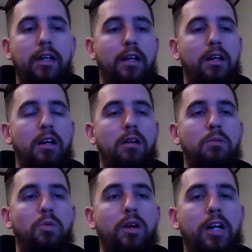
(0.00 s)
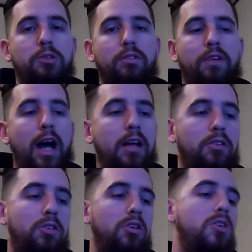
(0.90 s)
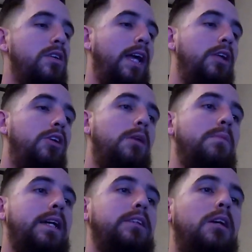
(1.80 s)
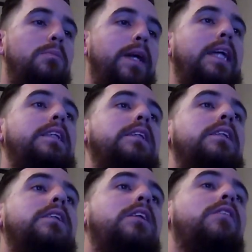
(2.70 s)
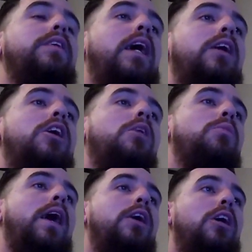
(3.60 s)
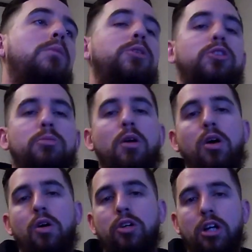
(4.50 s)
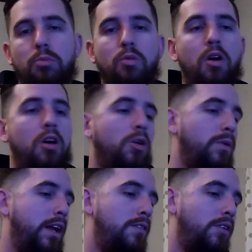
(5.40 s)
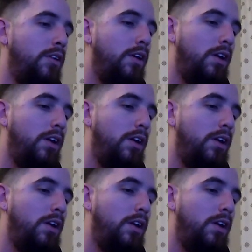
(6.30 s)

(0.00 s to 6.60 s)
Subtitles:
Whereas with vinyl, yeah, you can mess up pieces and stuff and not cut them right, cut them too small, cut them wrong or whatever.